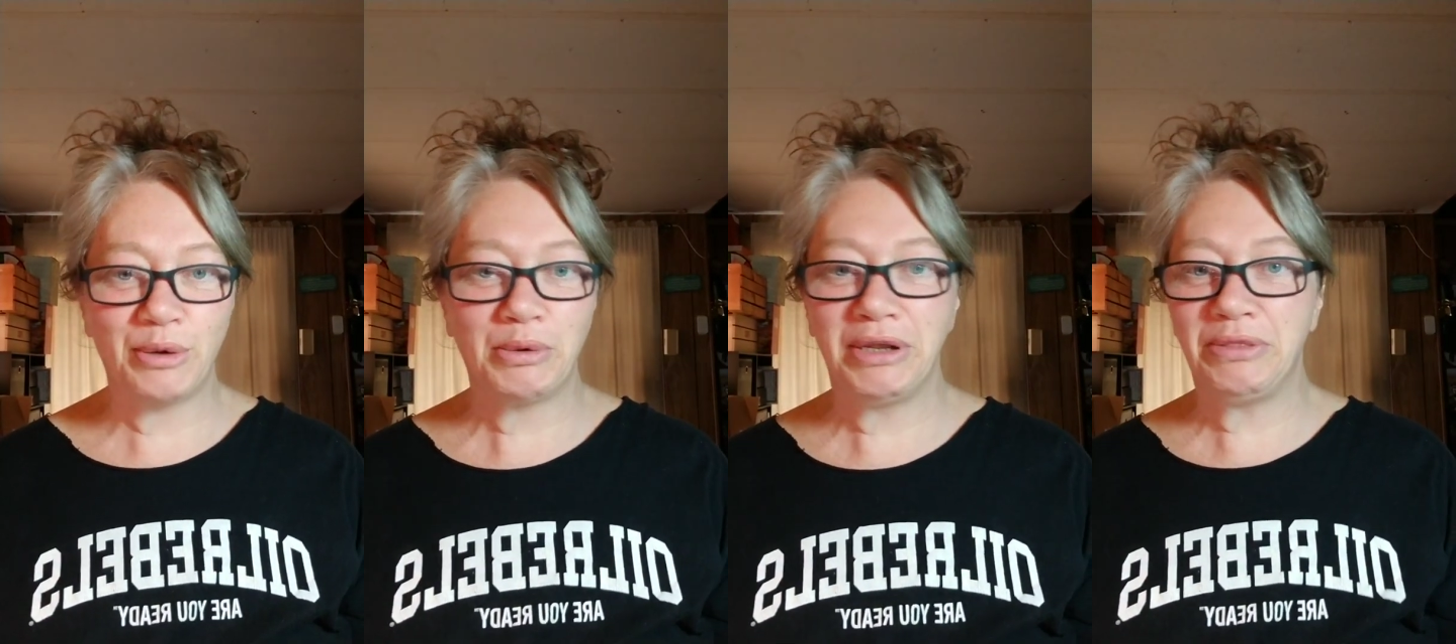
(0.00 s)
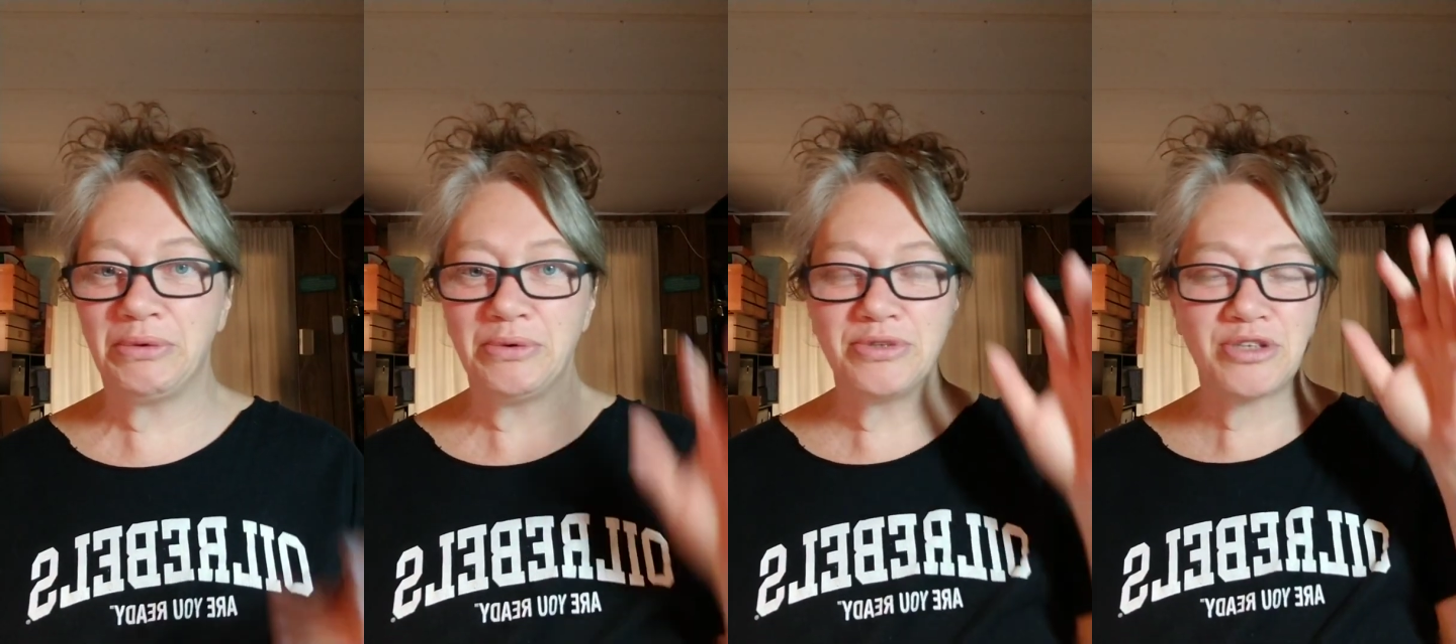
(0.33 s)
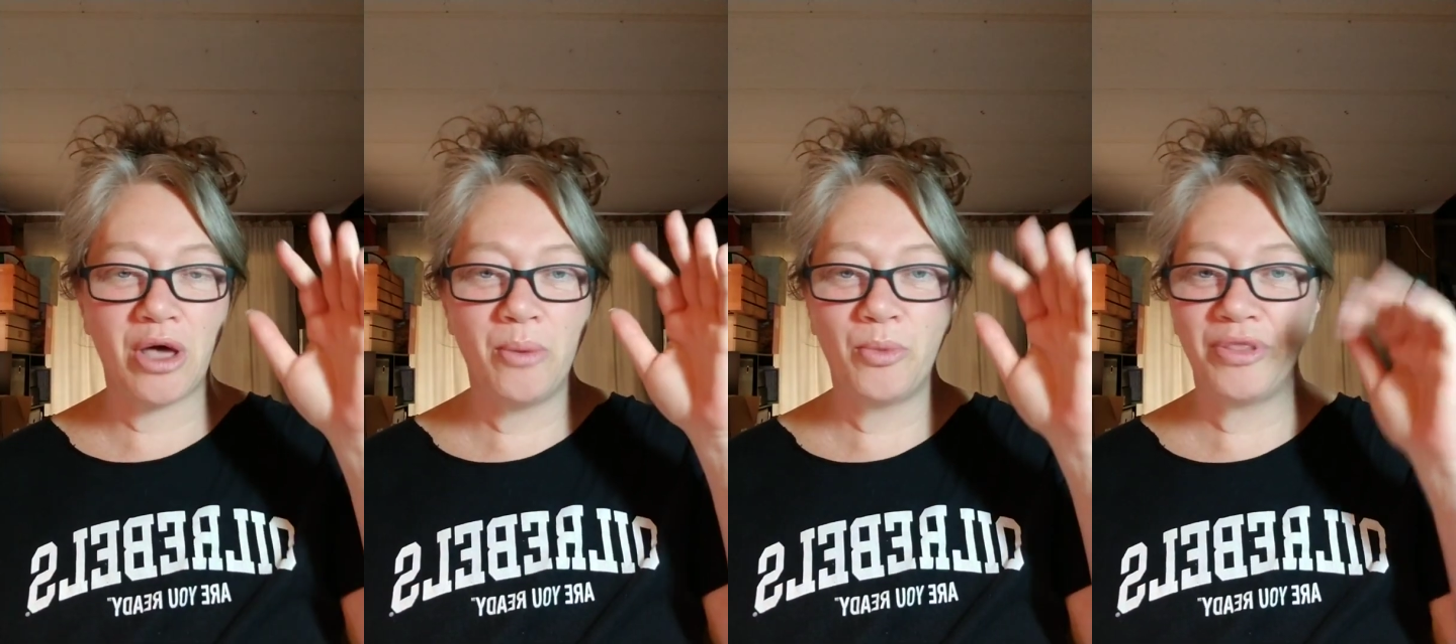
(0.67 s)
Read through
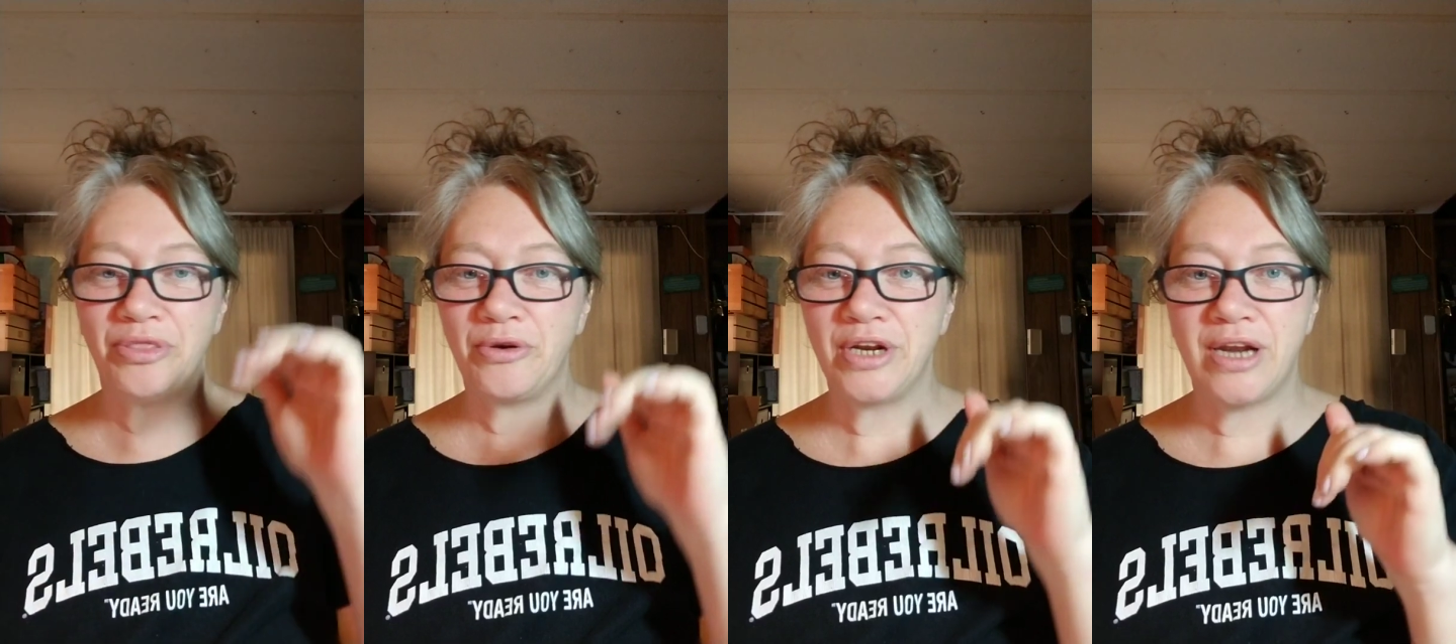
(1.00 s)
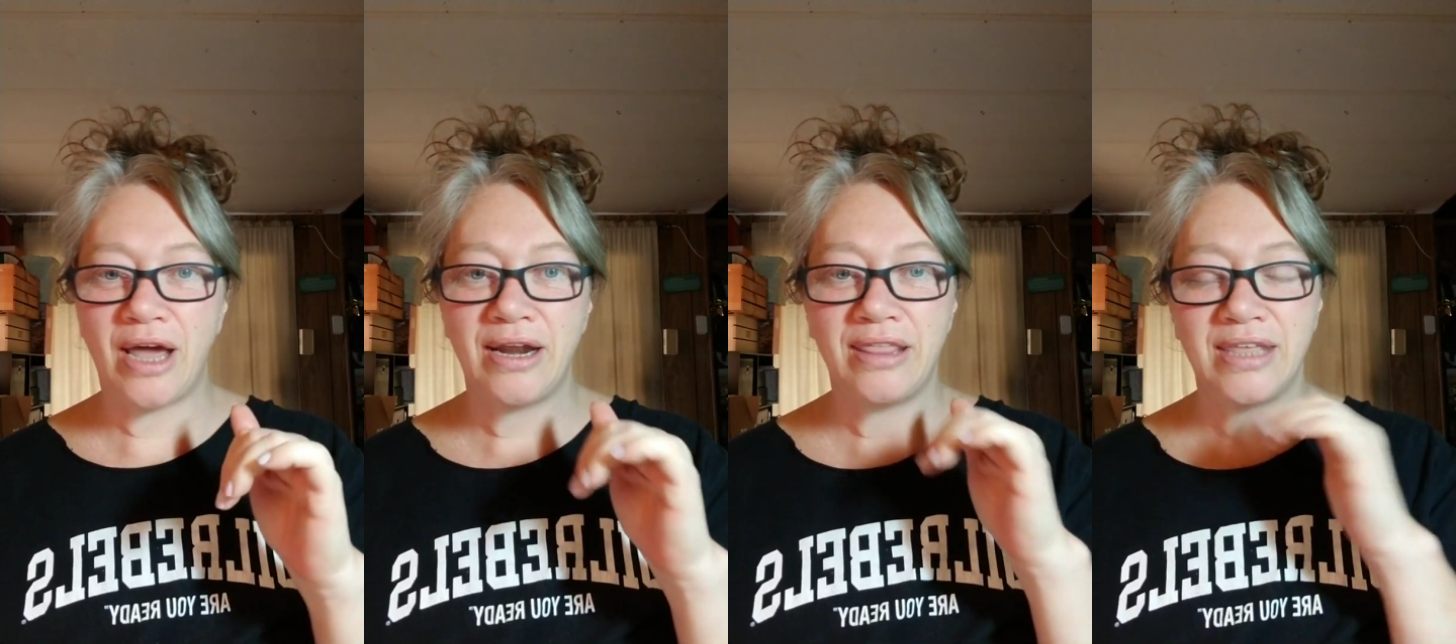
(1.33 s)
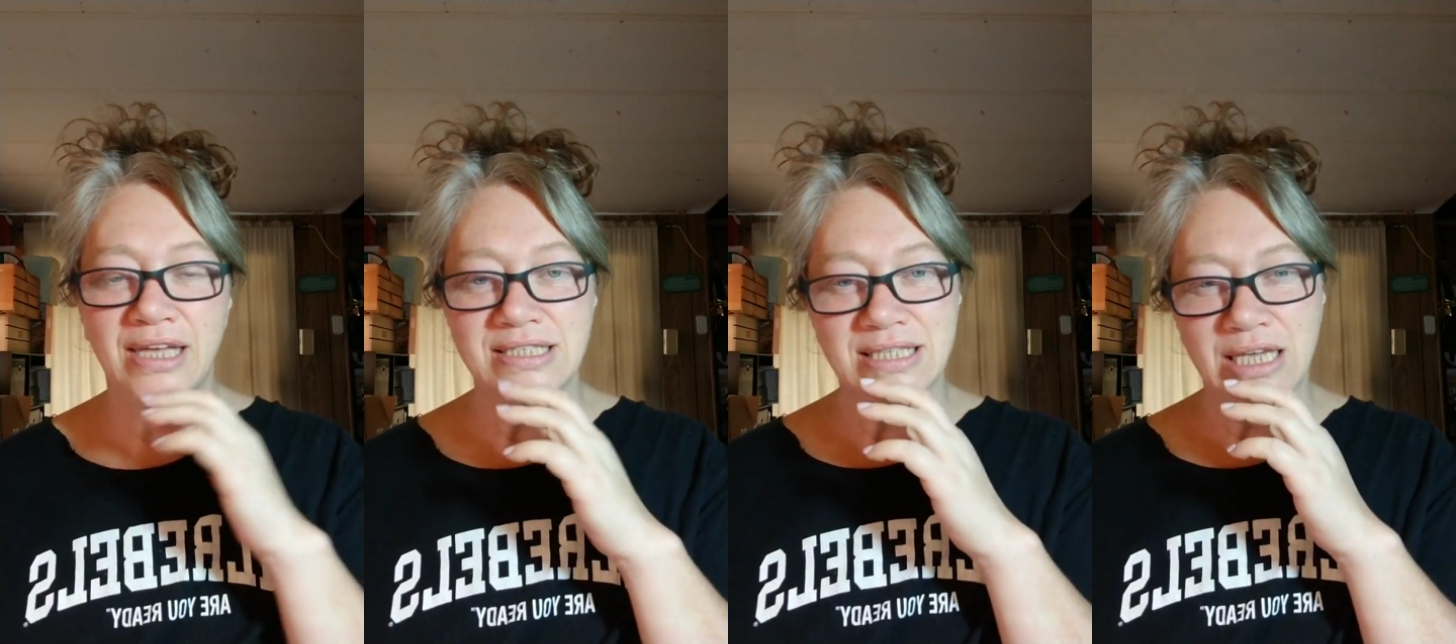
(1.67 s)
Psalm 139. I
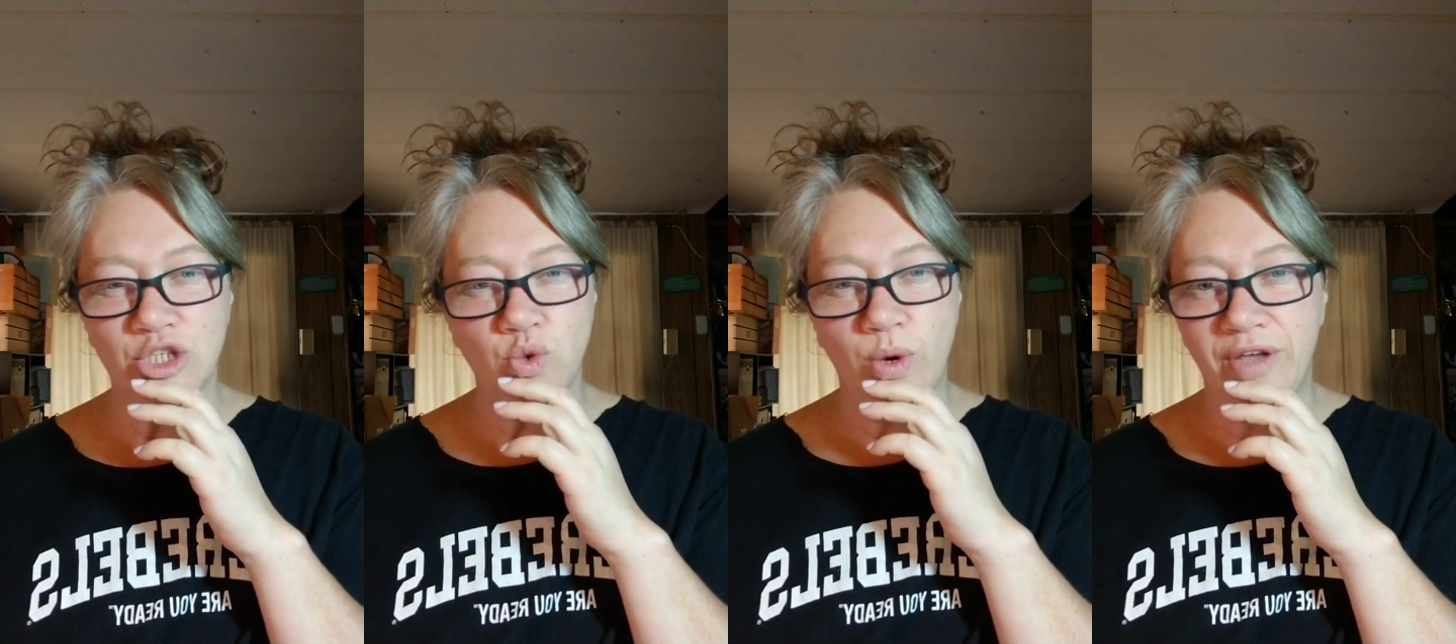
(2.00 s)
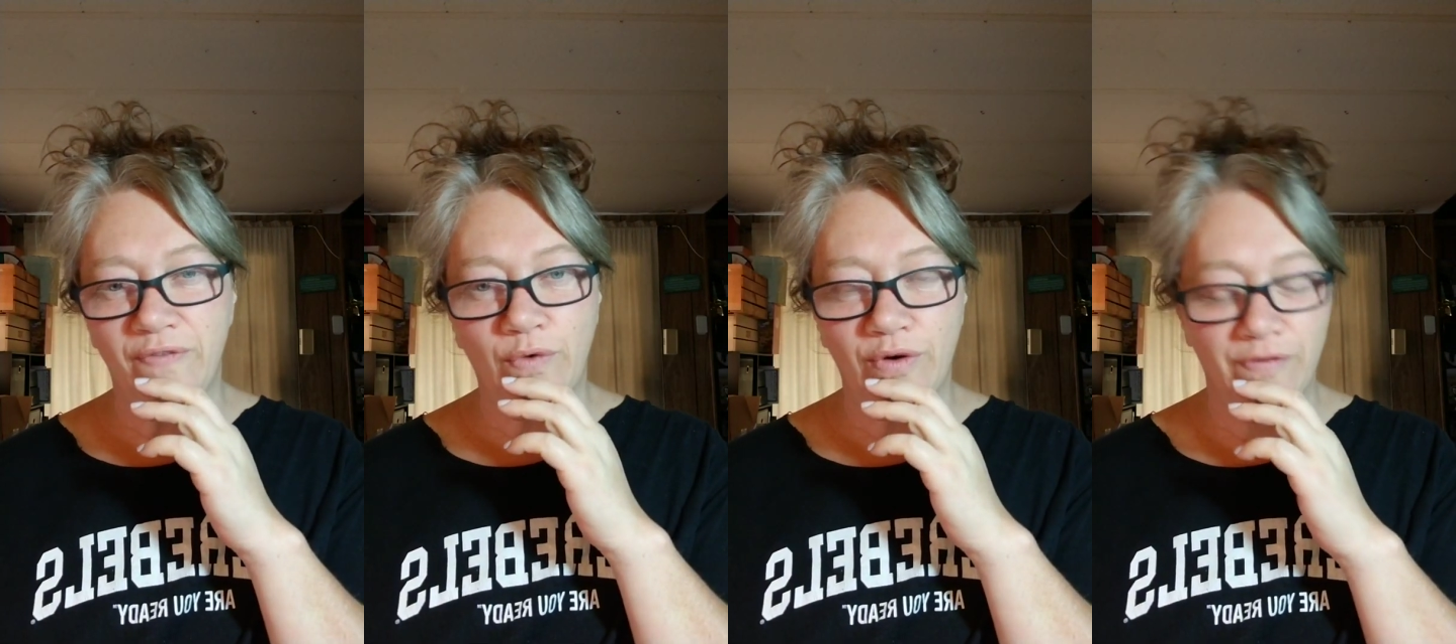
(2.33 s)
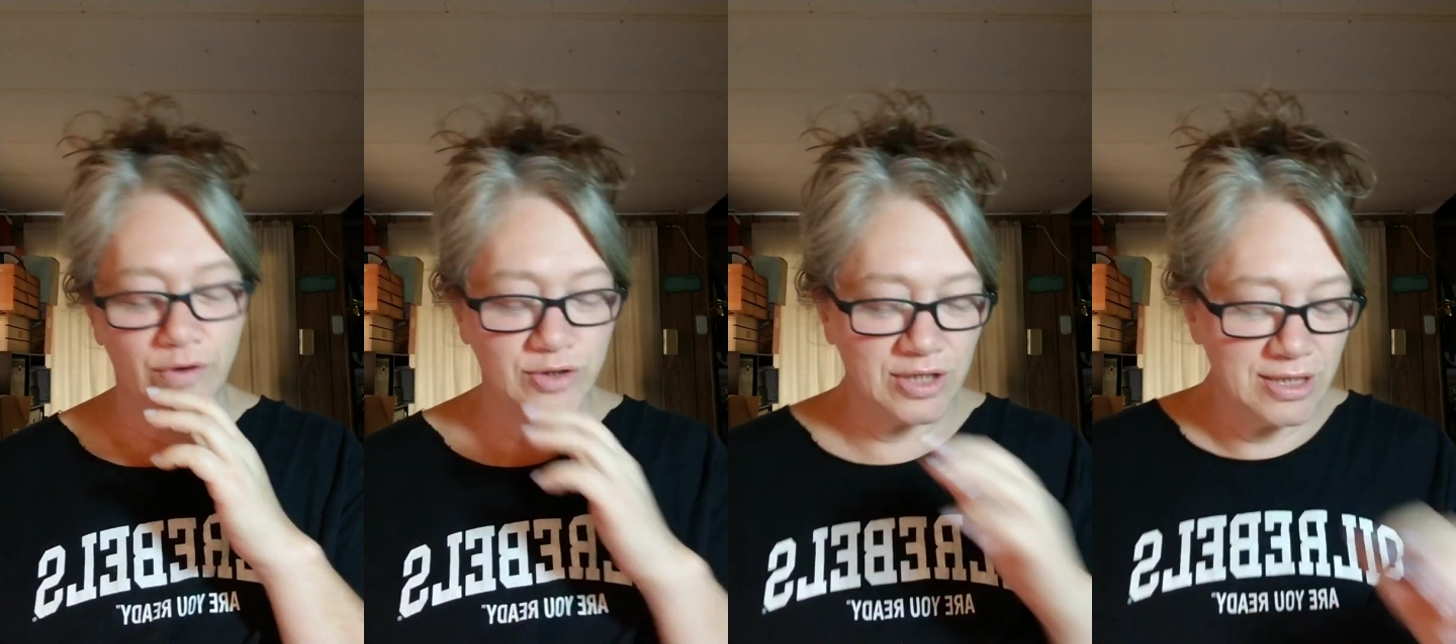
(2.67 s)
think it's like 24
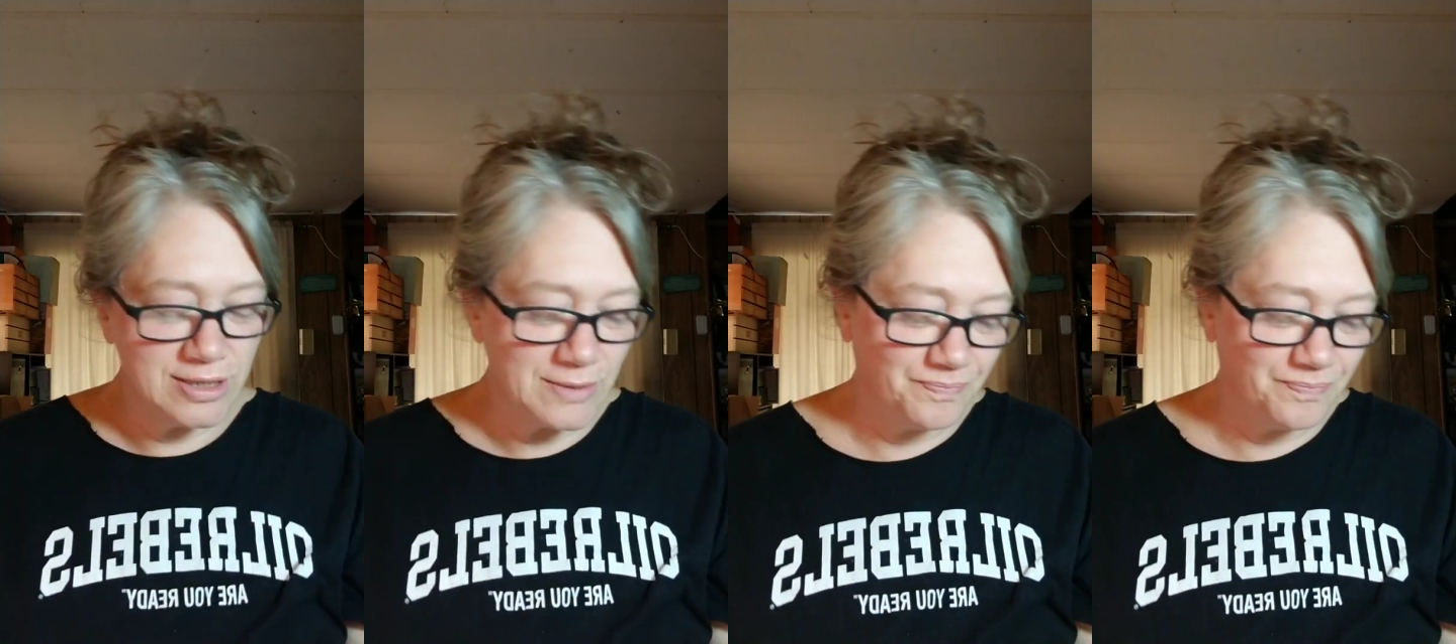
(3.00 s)
verses.